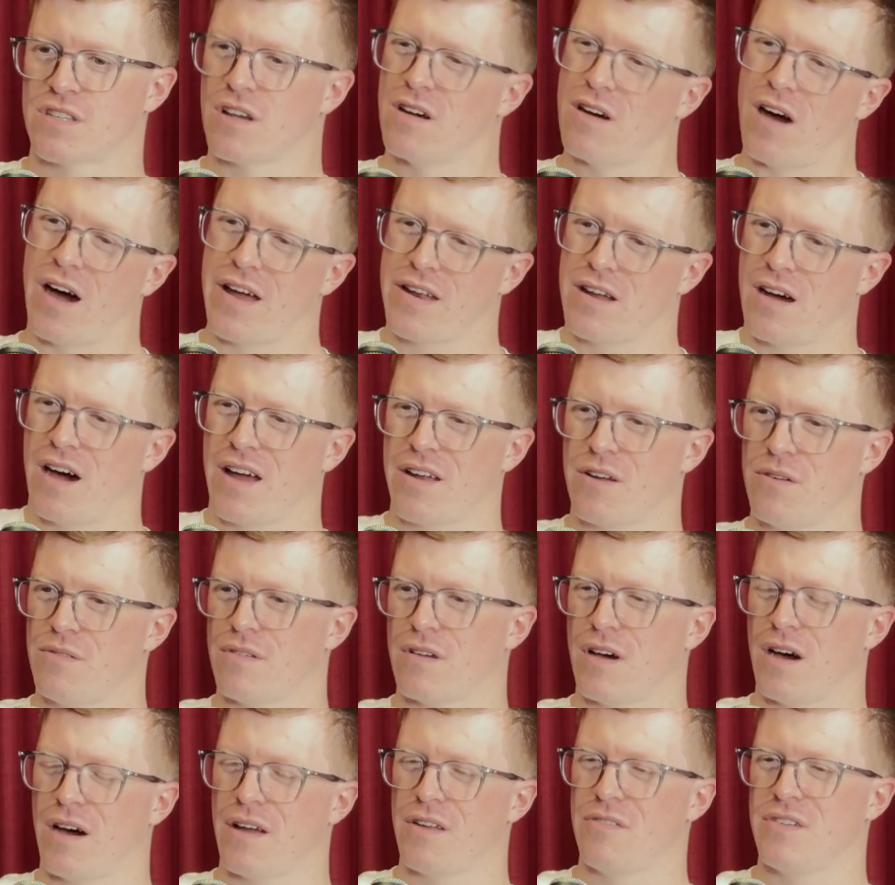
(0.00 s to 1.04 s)
So I
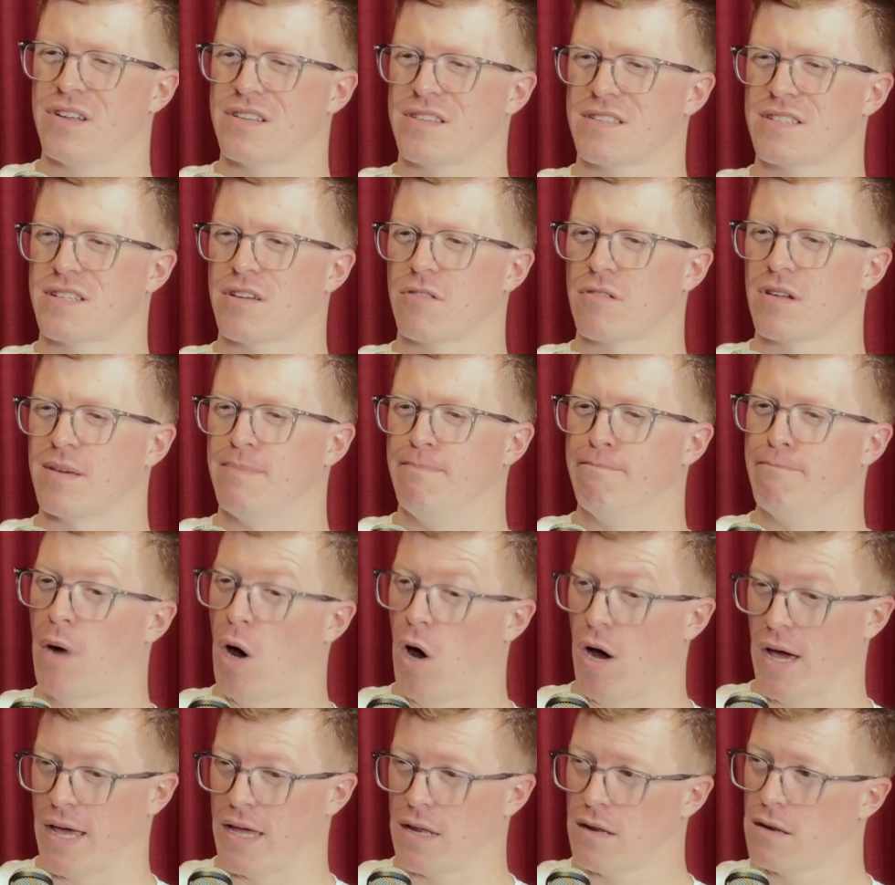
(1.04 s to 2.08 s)
don't necessarily
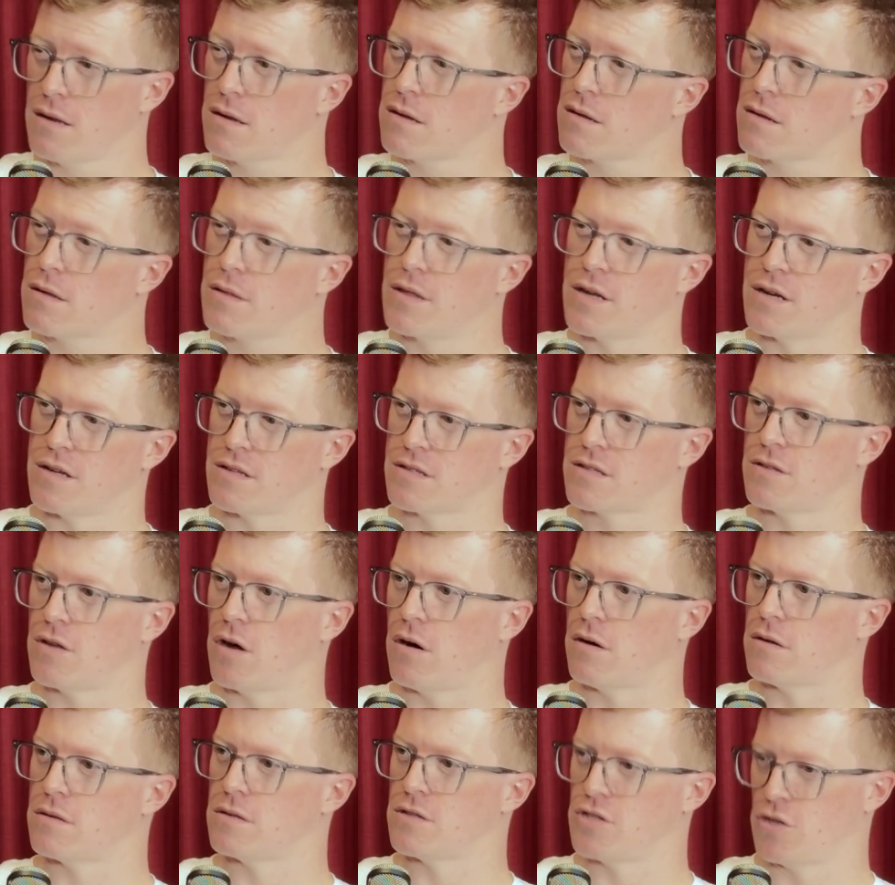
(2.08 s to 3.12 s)
mind that it's
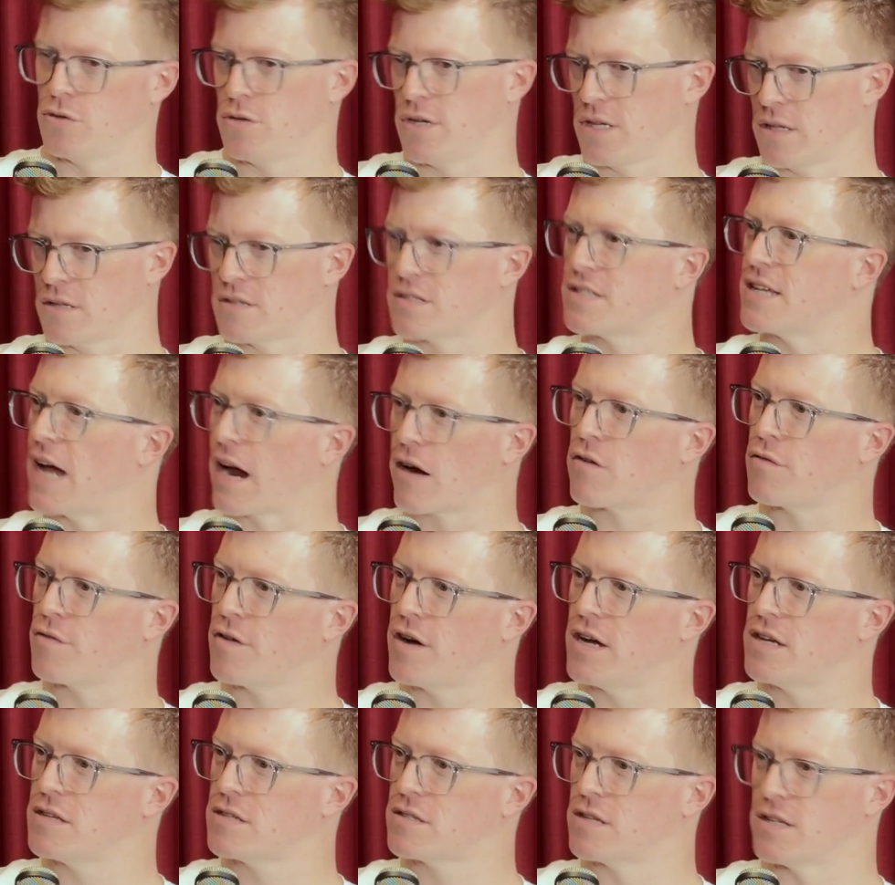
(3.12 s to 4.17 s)
not doing the
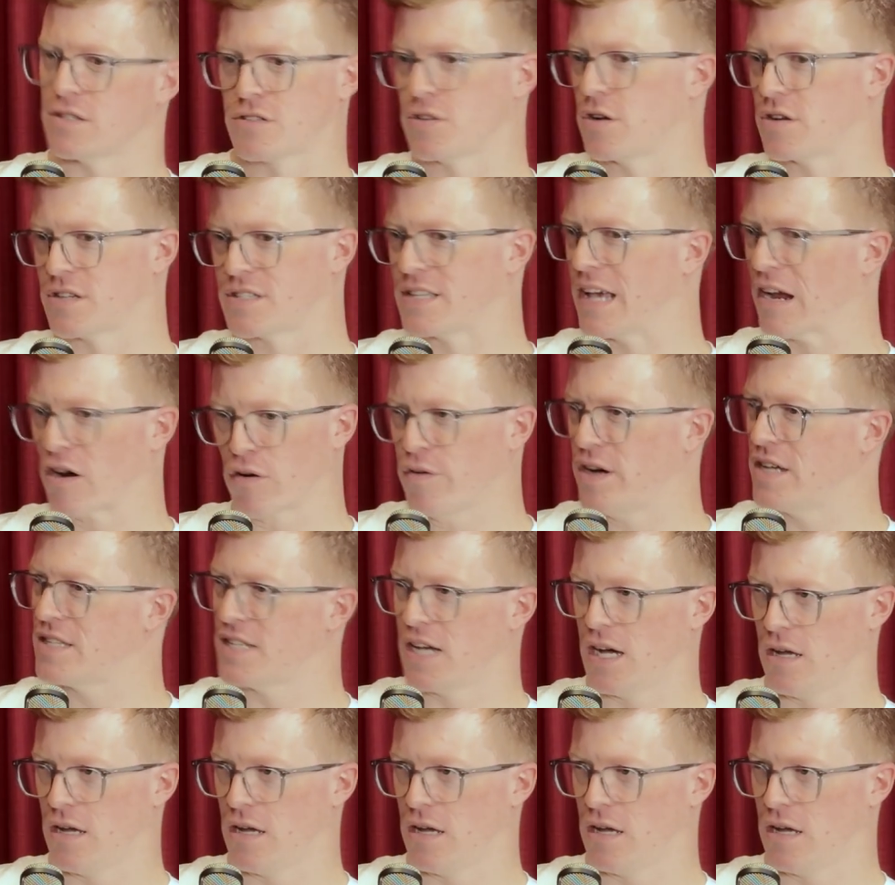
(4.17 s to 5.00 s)
sacrifice. It's not a sacrifice